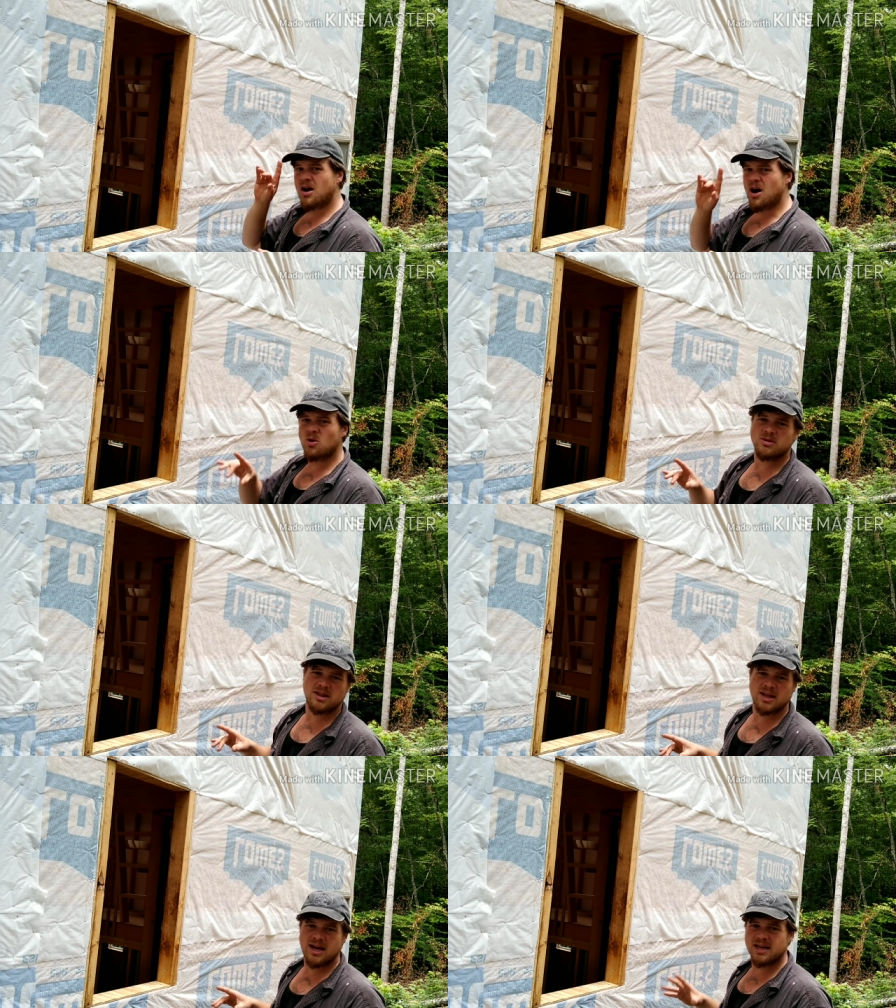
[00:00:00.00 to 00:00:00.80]
Only
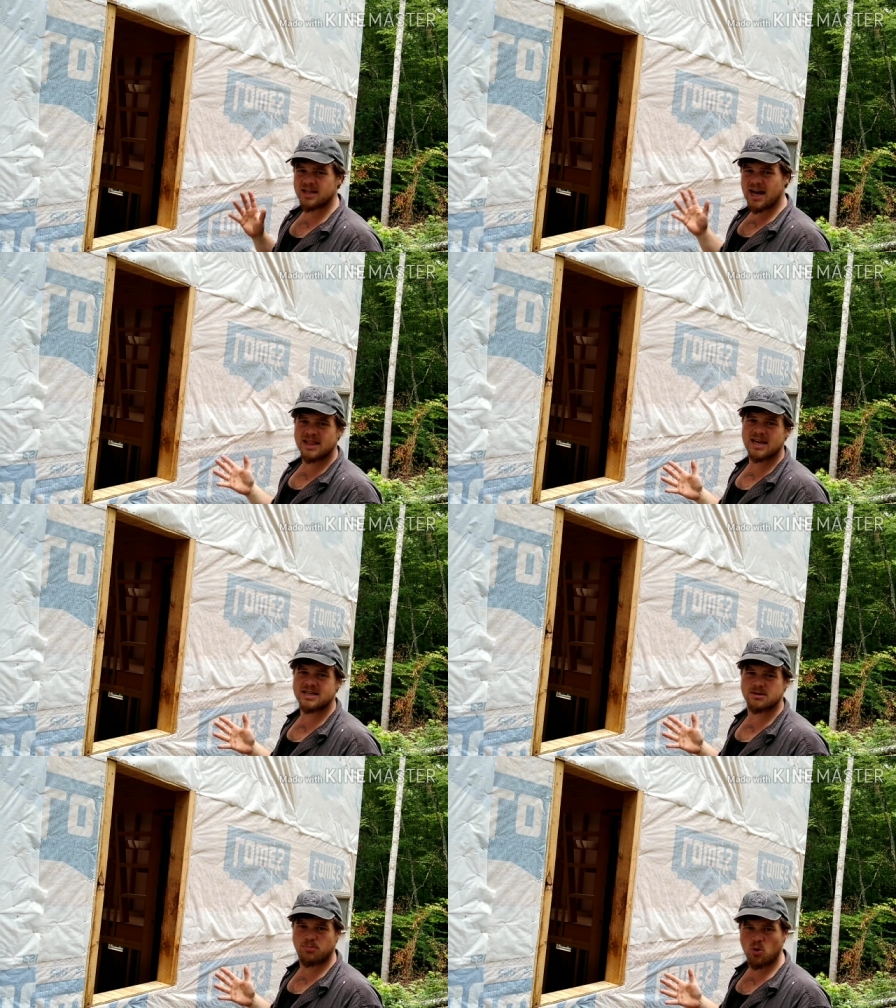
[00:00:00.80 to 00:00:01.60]
thing that I think
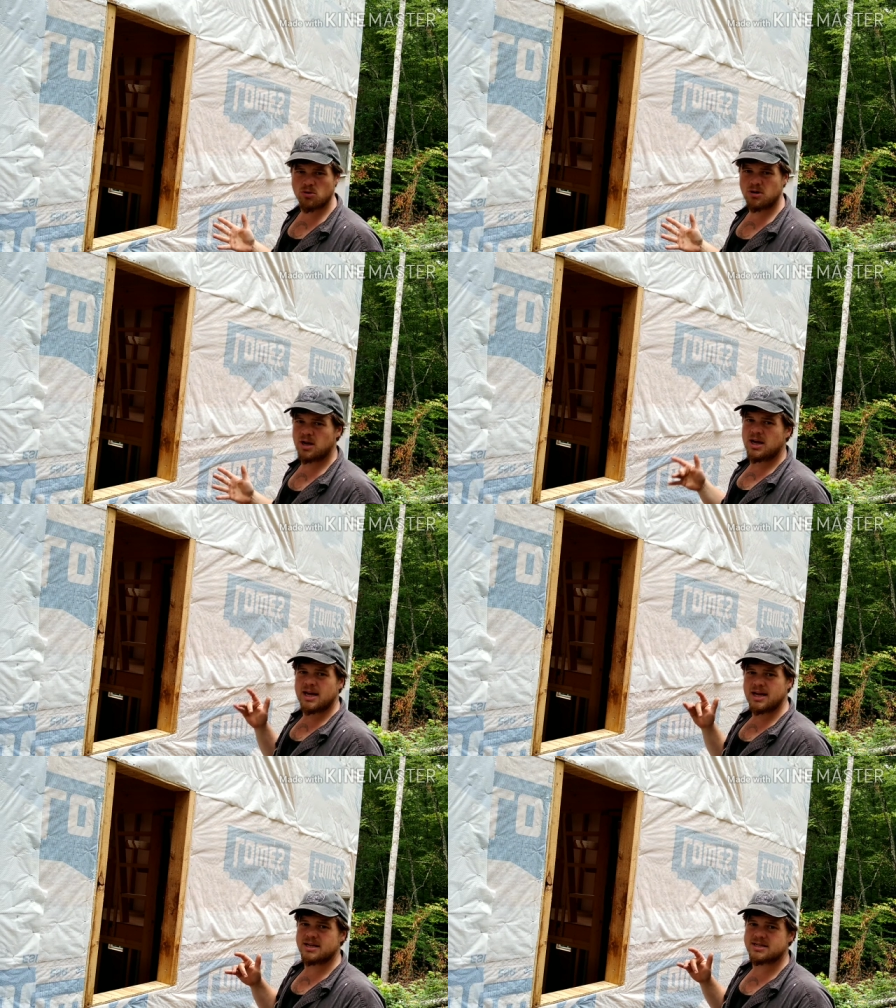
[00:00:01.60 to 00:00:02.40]
is important
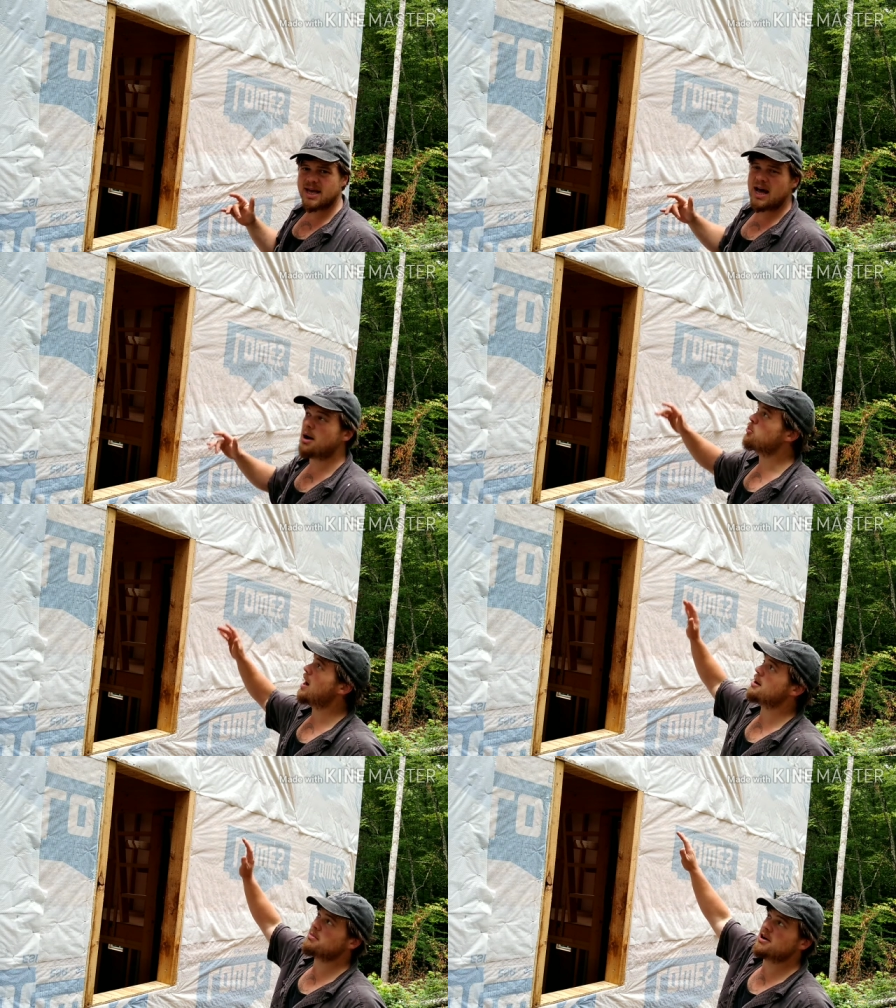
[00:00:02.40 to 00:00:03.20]
is that
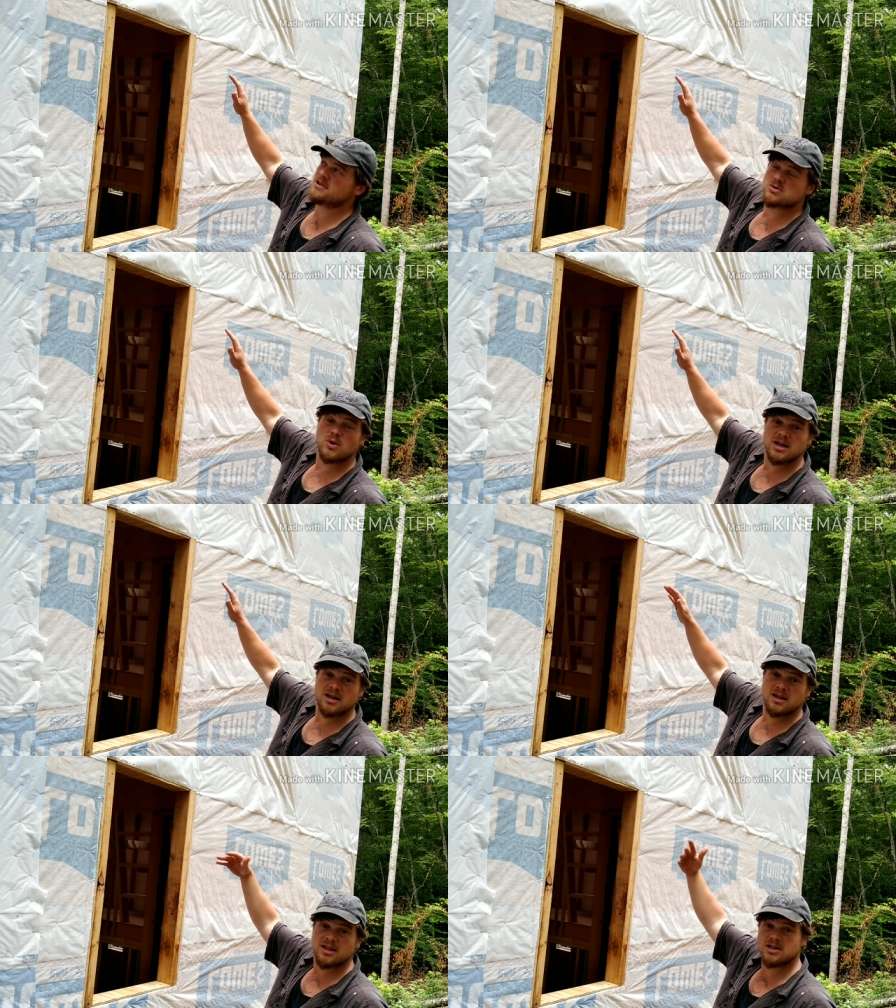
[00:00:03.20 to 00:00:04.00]
right above this
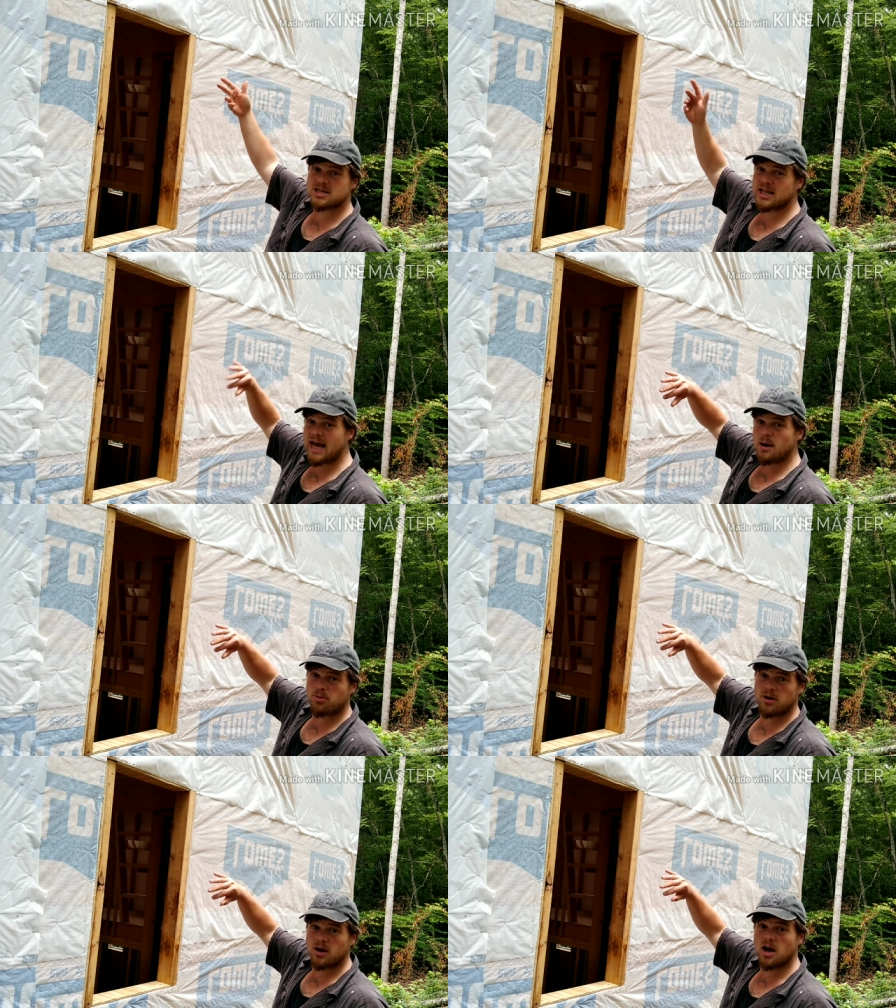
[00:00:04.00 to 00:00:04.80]
window, there's a lap
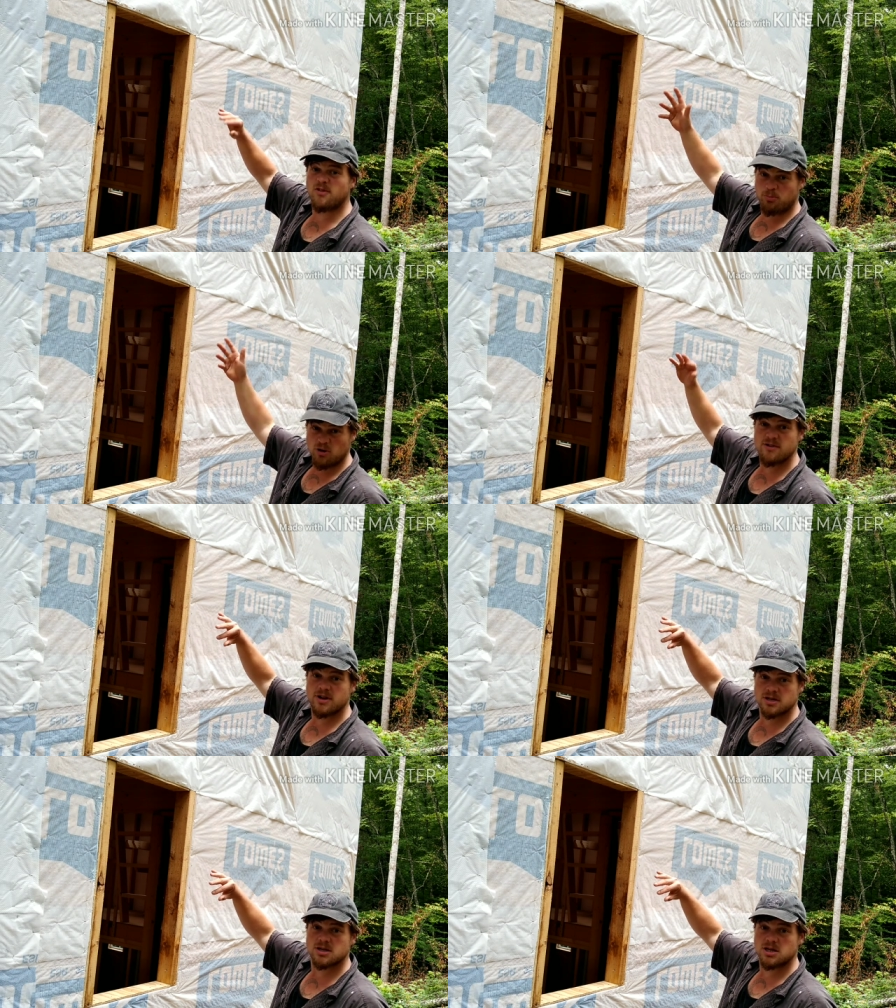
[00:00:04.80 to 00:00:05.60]
of a
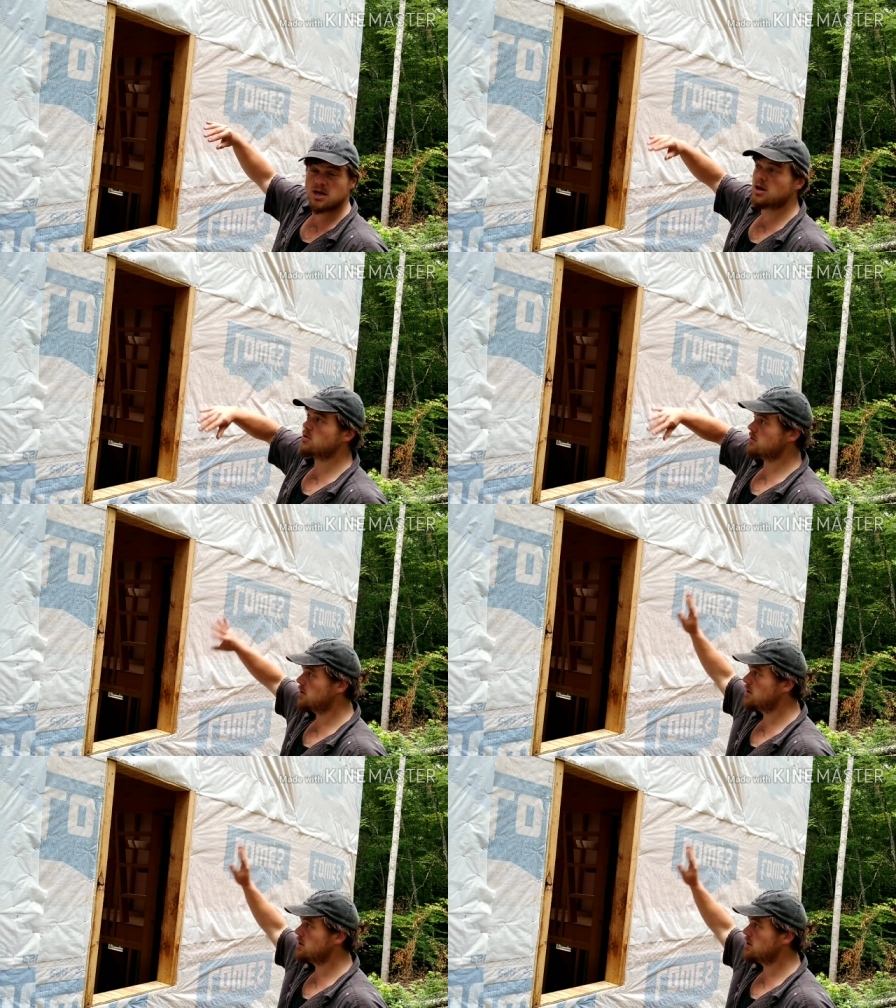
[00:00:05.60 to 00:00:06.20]
previous, you know,